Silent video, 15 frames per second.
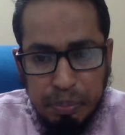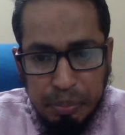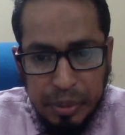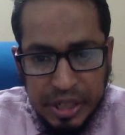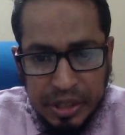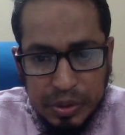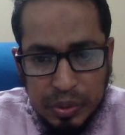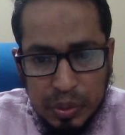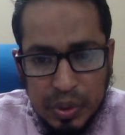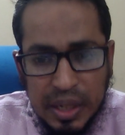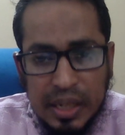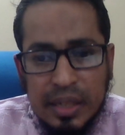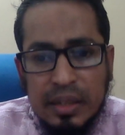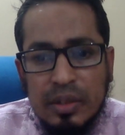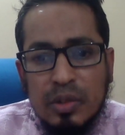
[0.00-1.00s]
paid to
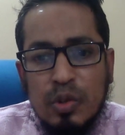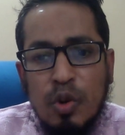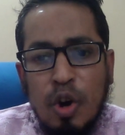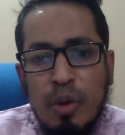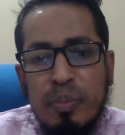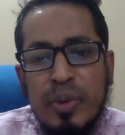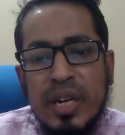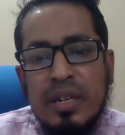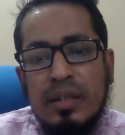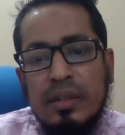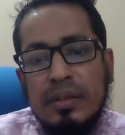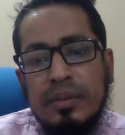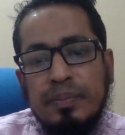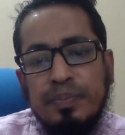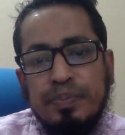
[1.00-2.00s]
the government
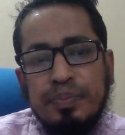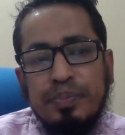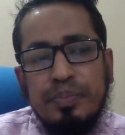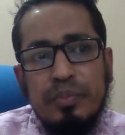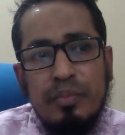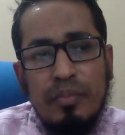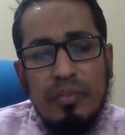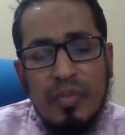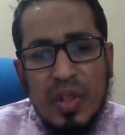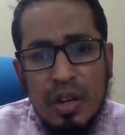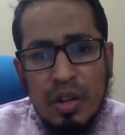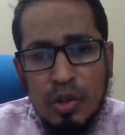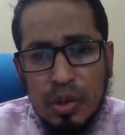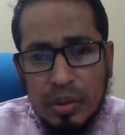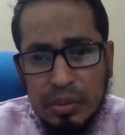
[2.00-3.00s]

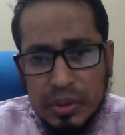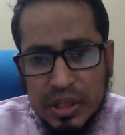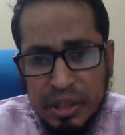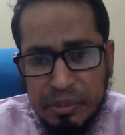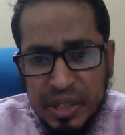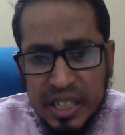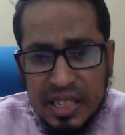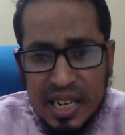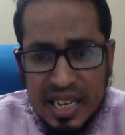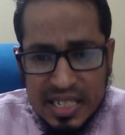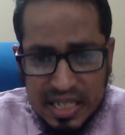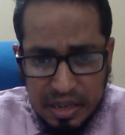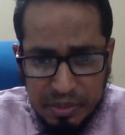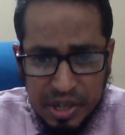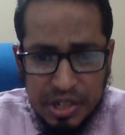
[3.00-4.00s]
dividend
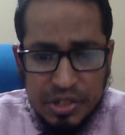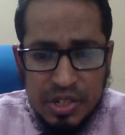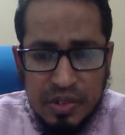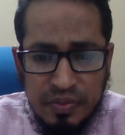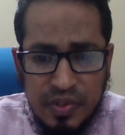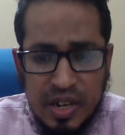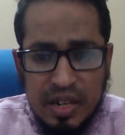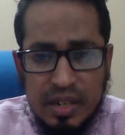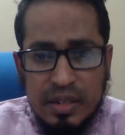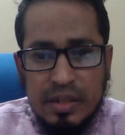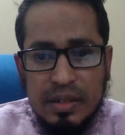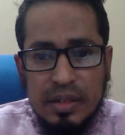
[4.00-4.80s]
stabilization fund.